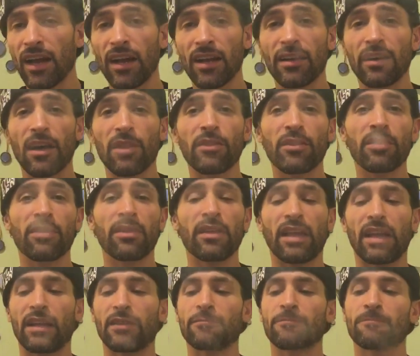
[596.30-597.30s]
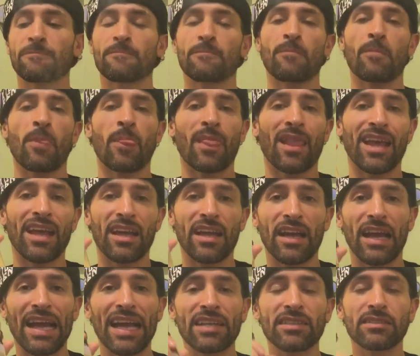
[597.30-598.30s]
Another thing,
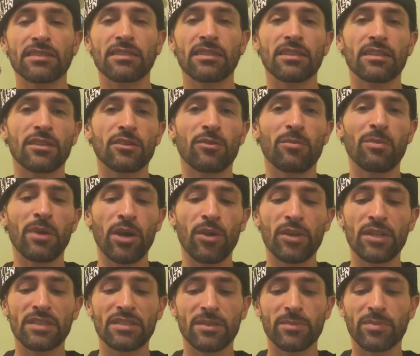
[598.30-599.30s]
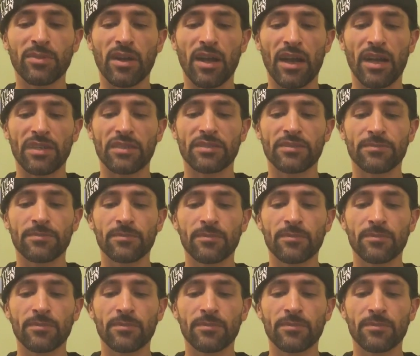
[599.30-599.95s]
excellent little bonus surprise.